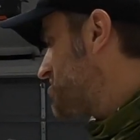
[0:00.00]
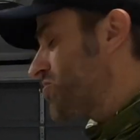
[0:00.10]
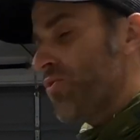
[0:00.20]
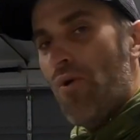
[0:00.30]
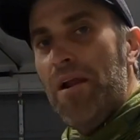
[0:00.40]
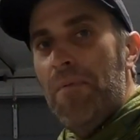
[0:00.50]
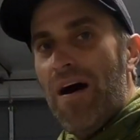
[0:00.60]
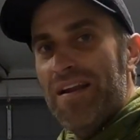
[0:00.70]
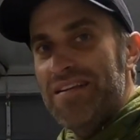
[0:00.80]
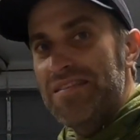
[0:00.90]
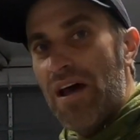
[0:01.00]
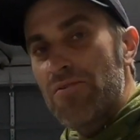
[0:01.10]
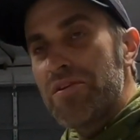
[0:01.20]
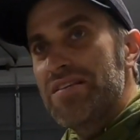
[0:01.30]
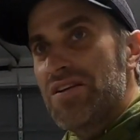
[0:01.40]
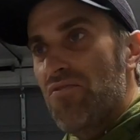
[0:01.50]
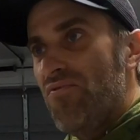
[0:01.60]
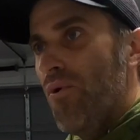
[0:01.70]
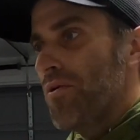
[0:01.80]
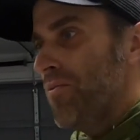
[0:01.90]
so great about it is not only is it
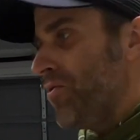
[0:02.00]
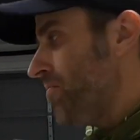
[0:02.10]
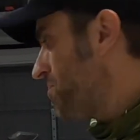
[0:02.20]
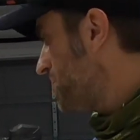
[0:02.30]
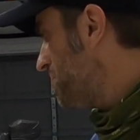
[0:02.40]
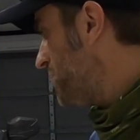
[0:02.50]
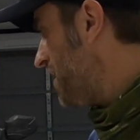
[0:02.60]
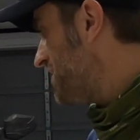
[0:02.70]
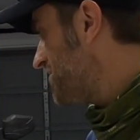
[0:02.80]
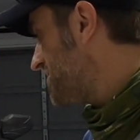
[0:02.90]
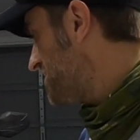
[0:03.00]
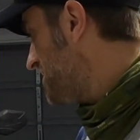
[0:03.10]
affordable, but